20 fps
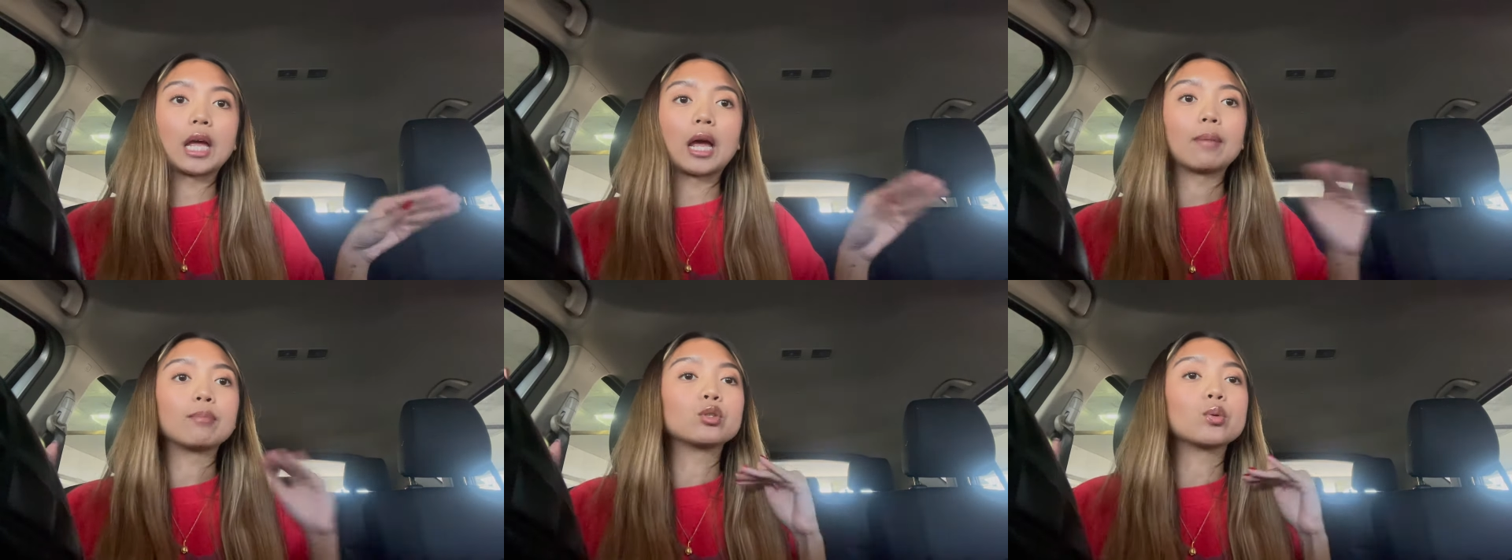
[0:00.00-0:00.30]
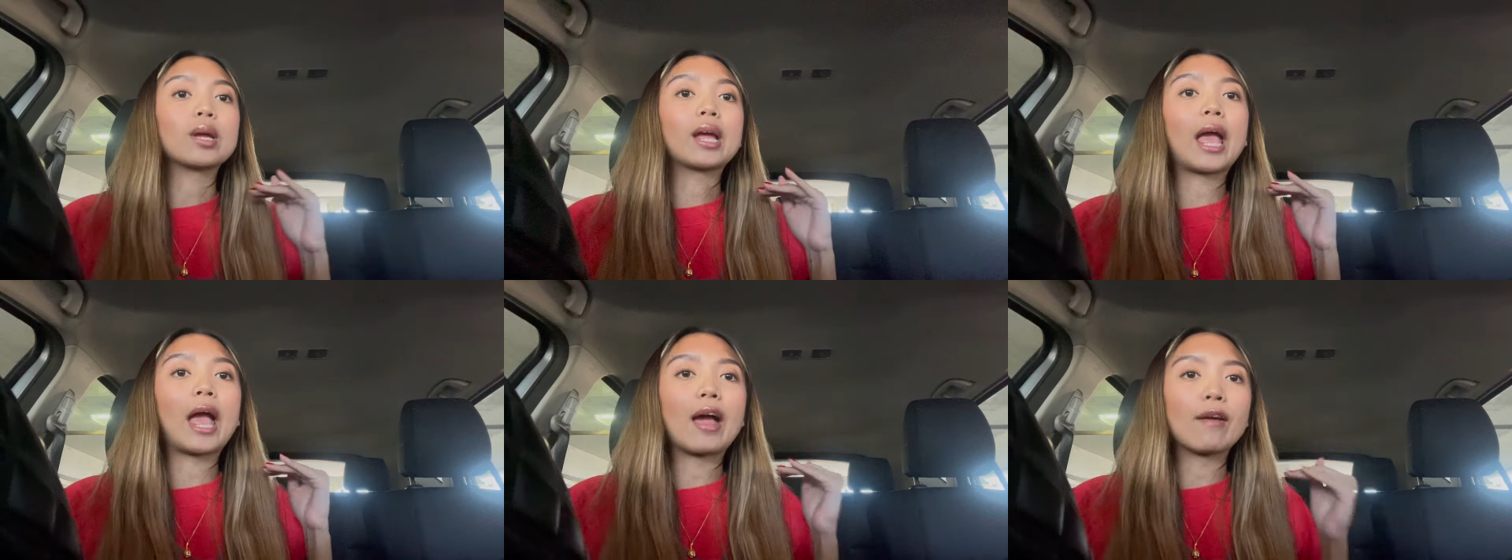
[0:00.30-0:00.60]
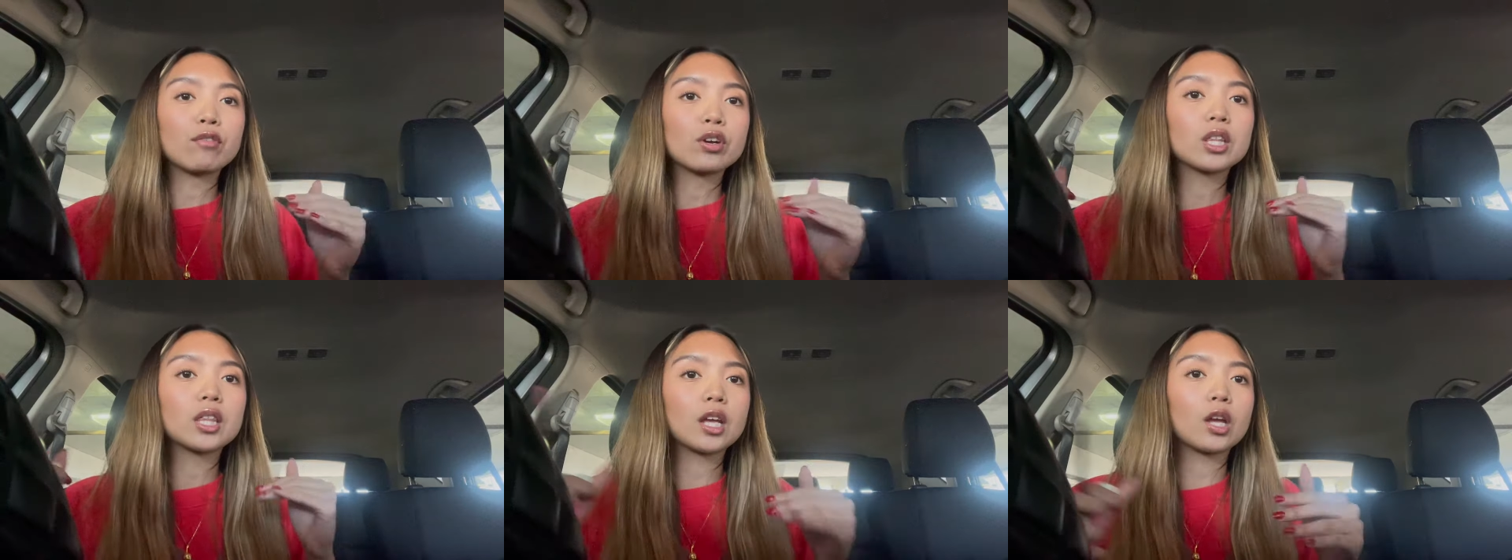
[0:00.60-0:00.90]
I'm doing
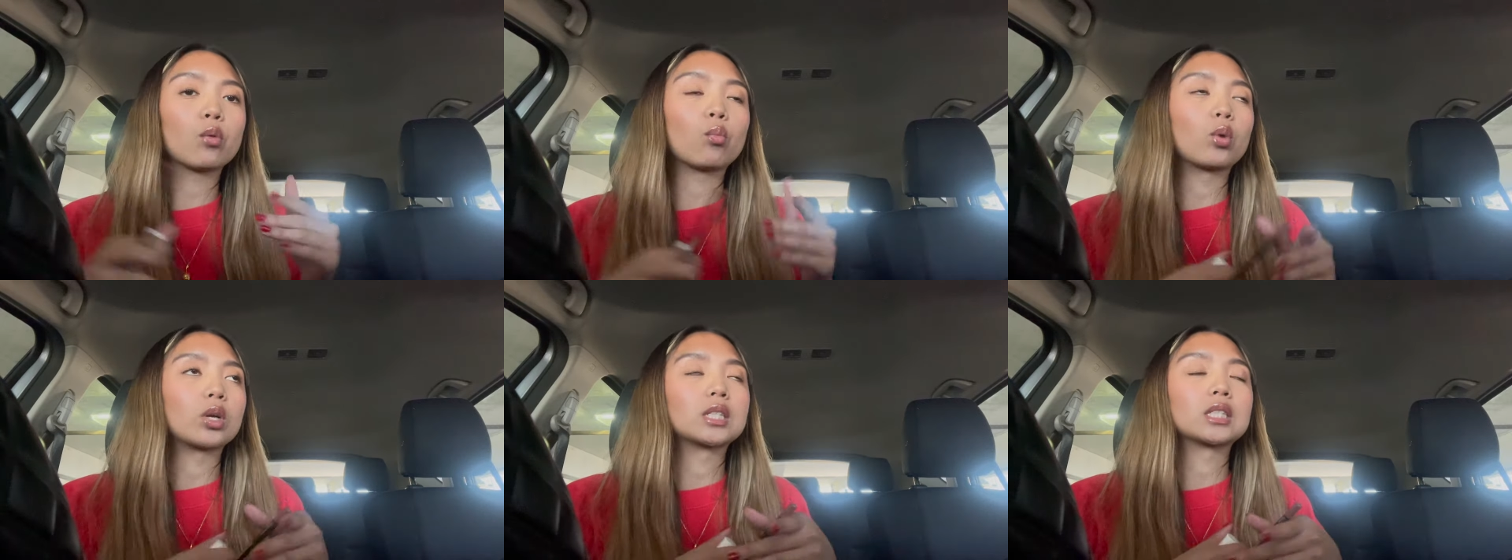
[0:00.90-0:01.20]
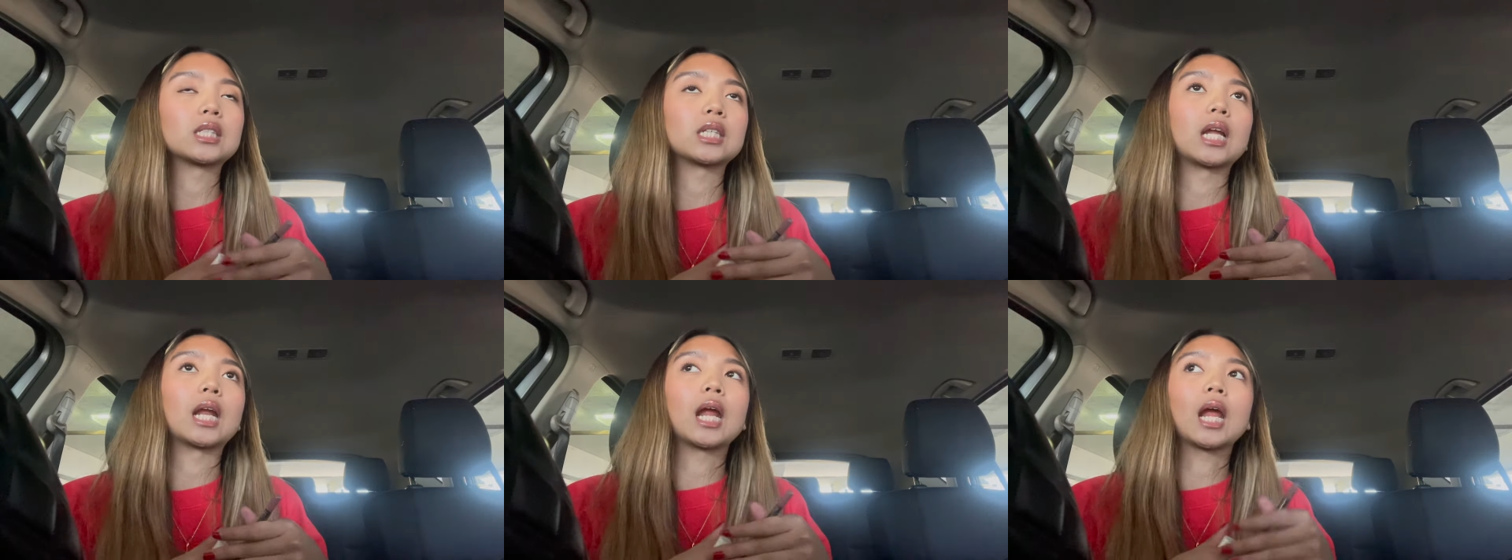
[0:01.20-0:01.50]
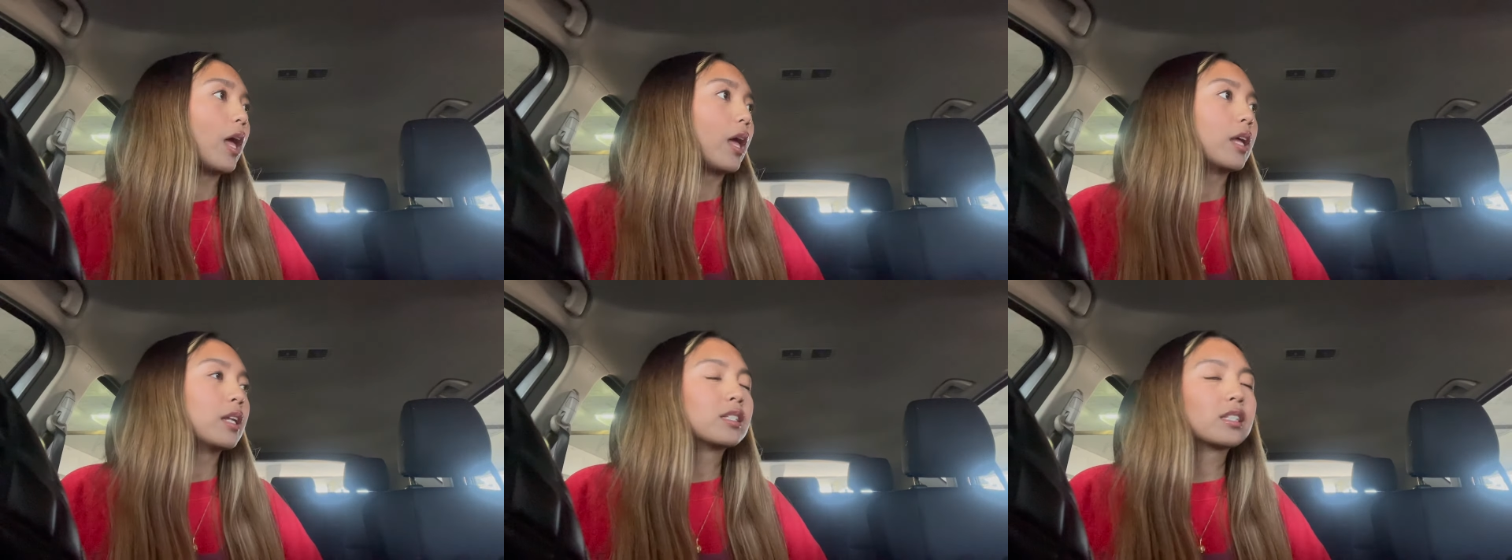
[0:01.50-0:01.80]
everything in one sitting
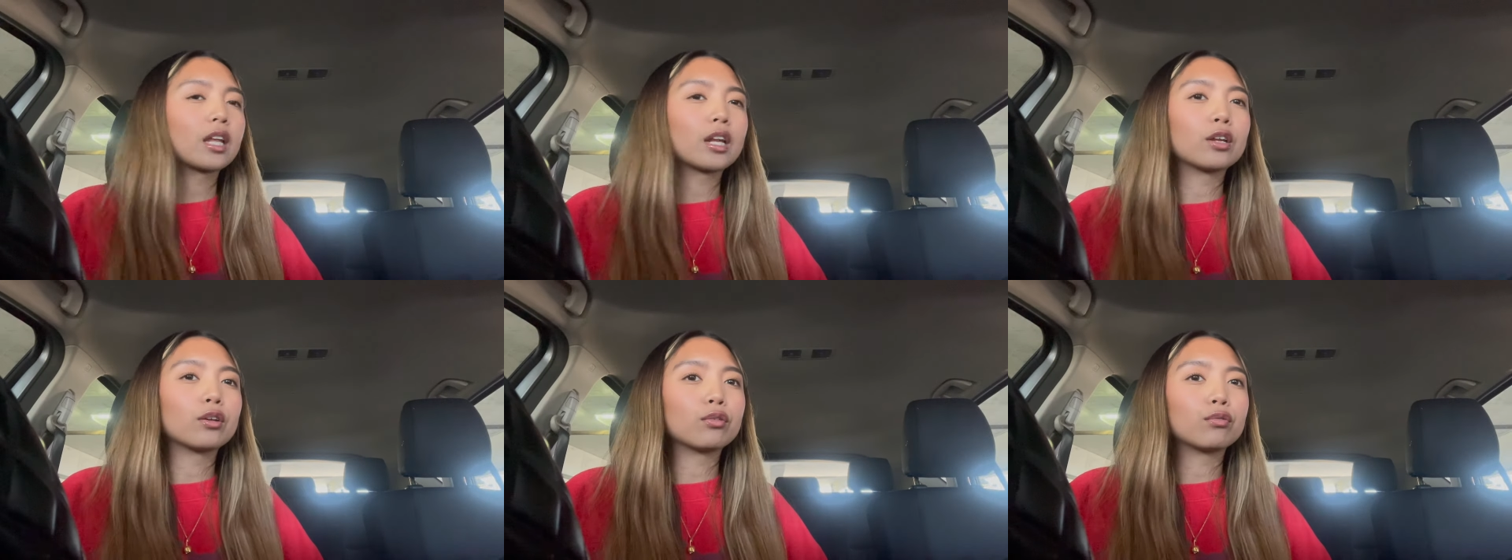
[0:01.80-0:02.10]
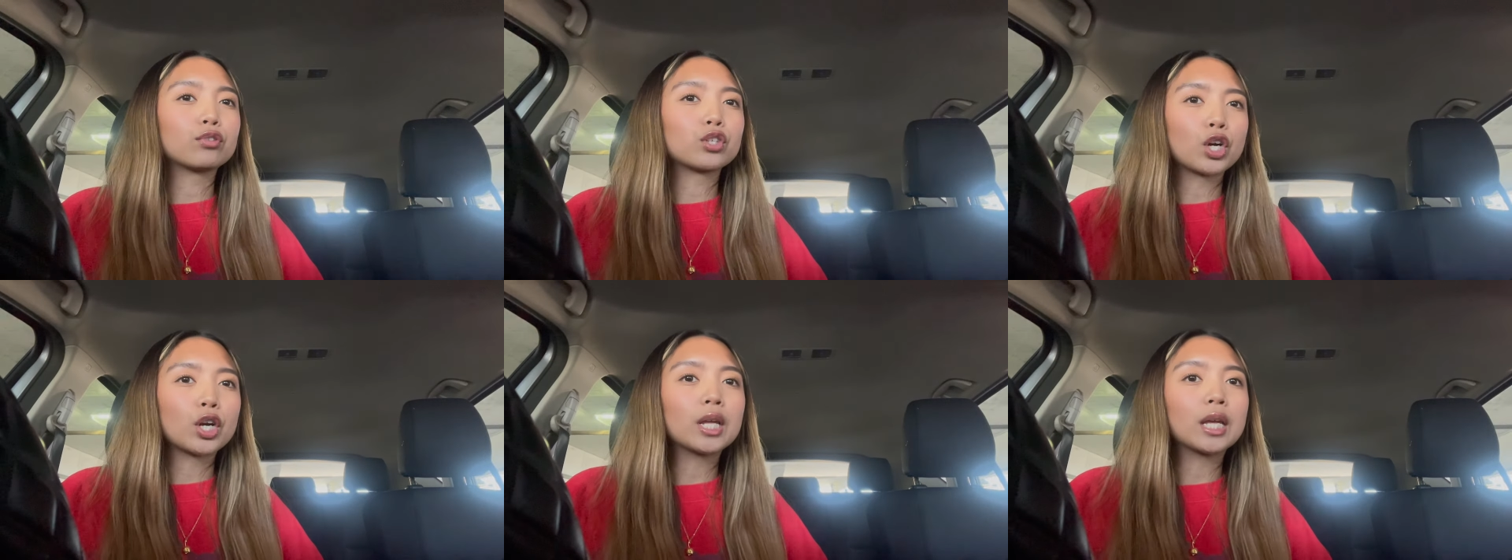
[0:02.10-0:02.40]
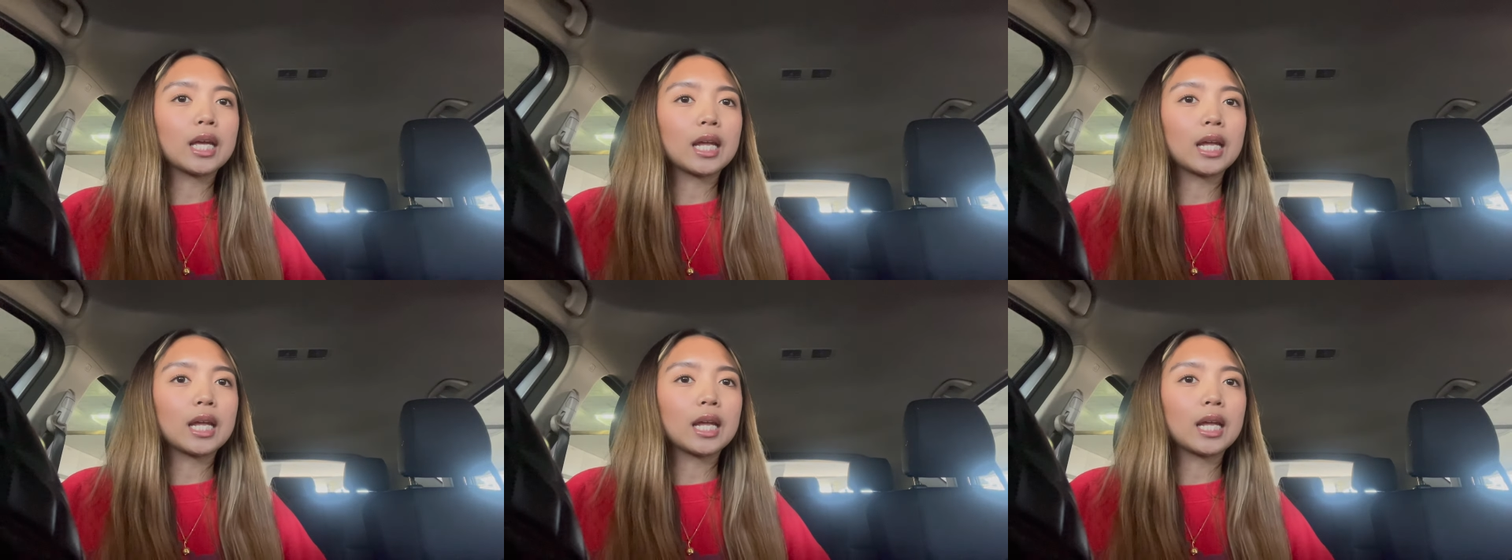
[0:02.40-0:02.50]
instead of turning